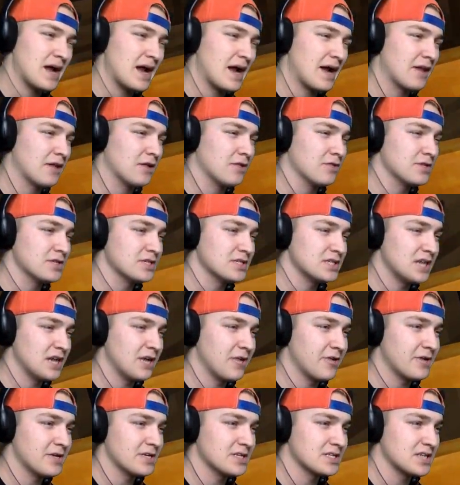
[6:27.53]
I don't know. This
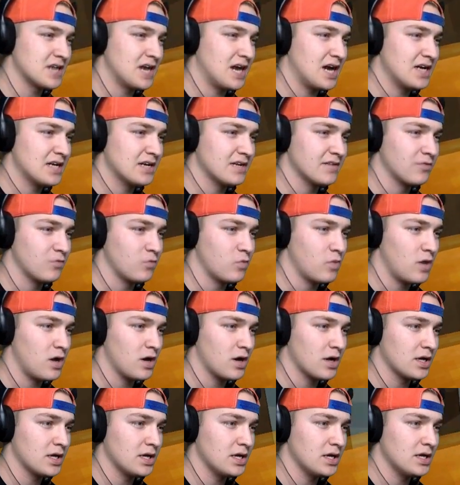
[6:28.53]
area is kind of
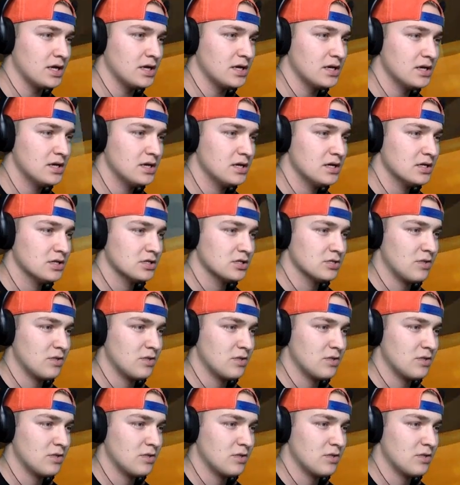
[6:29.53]
wonky, so maybe